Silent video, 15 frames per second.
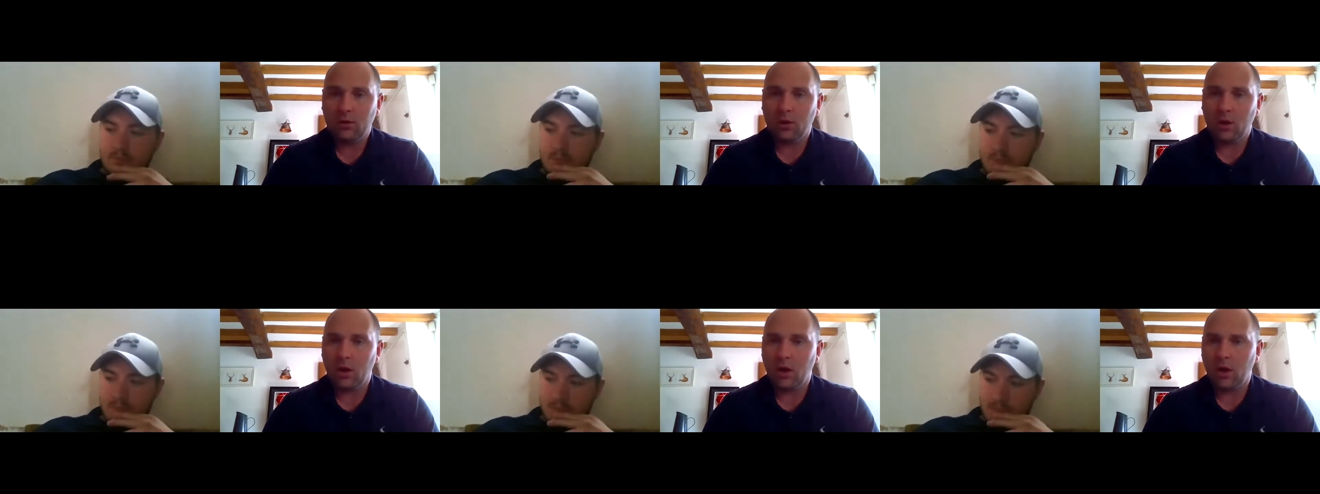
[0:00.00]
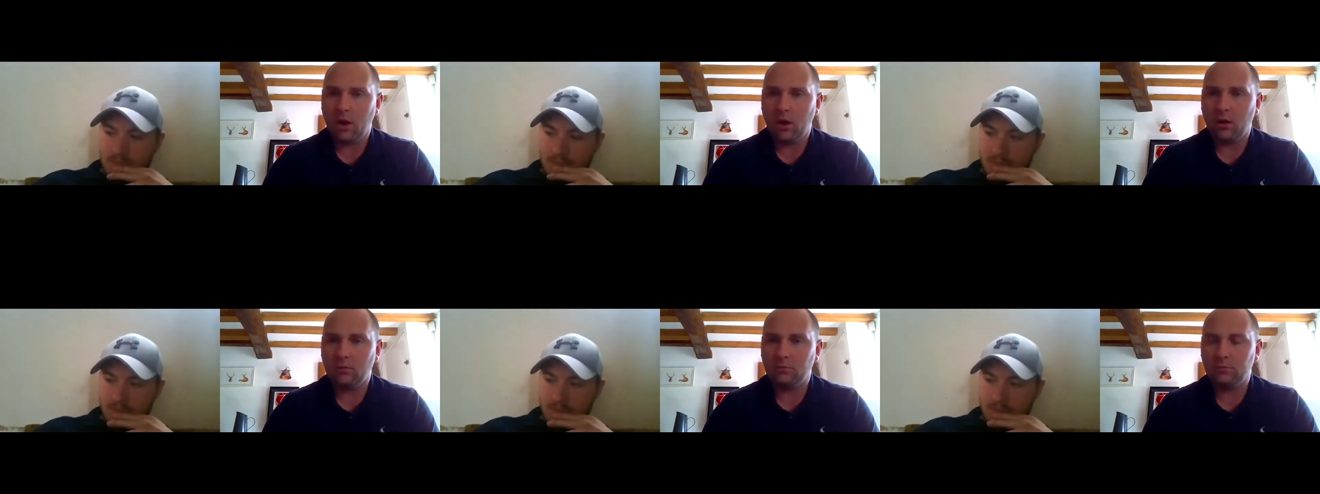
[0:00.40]

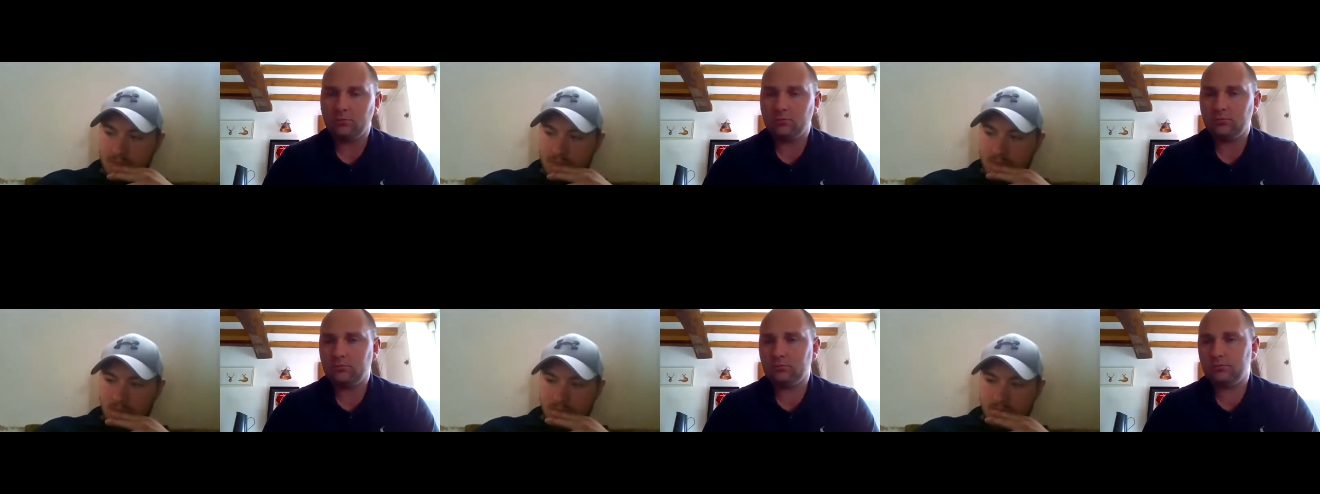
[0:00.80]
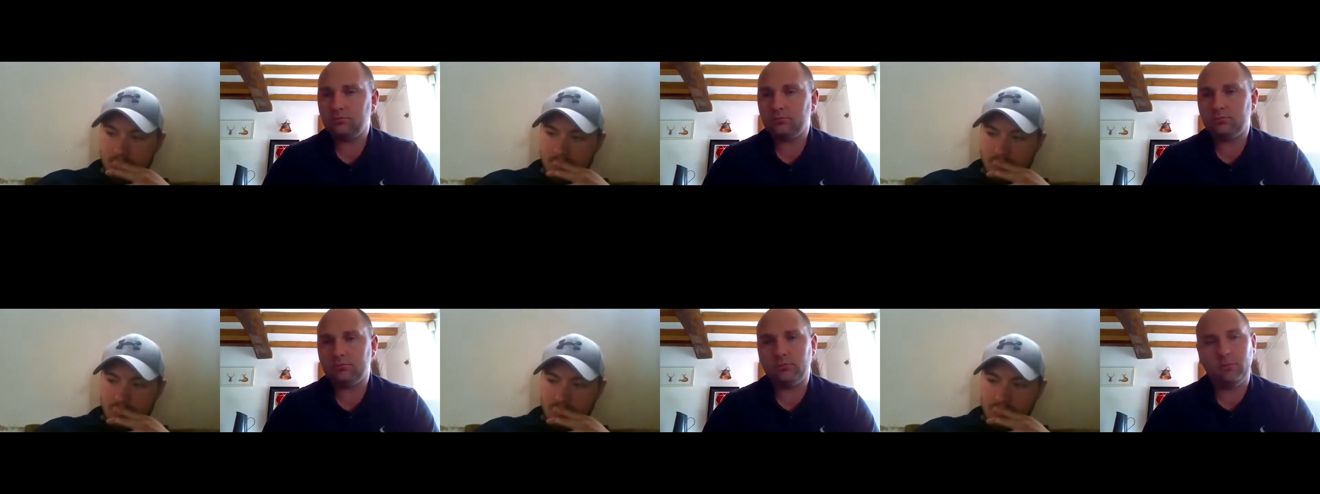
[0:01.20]
Speaker 1: Um,
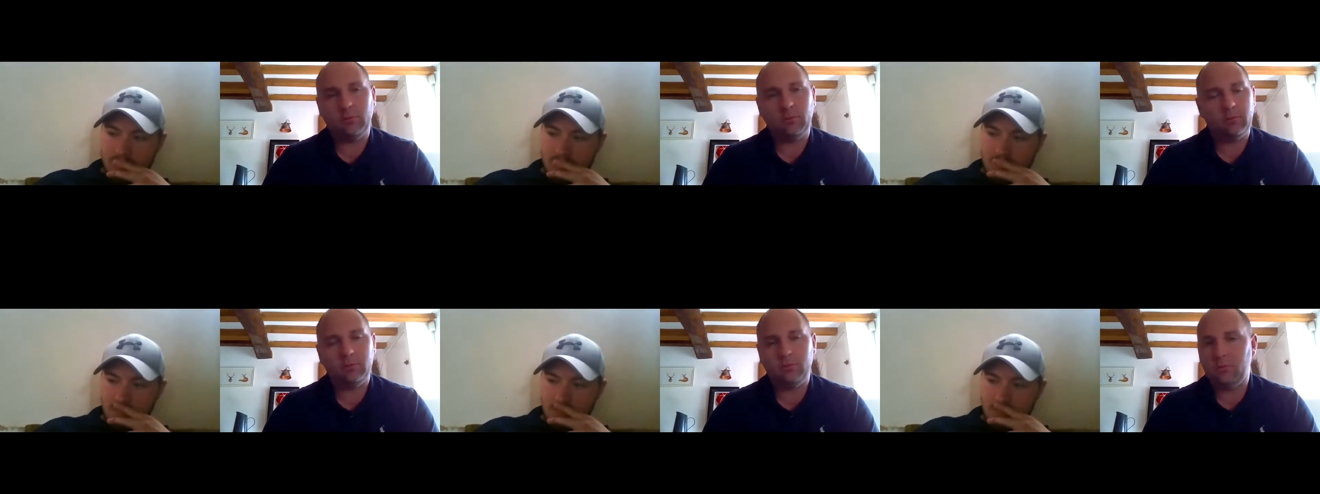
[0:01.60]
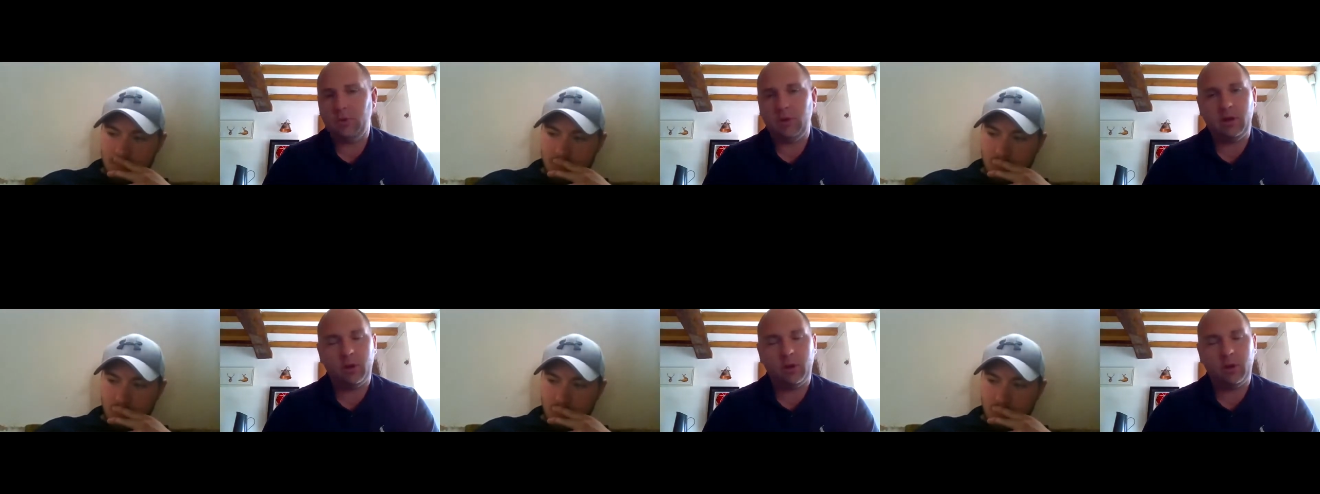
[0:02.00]
yeah,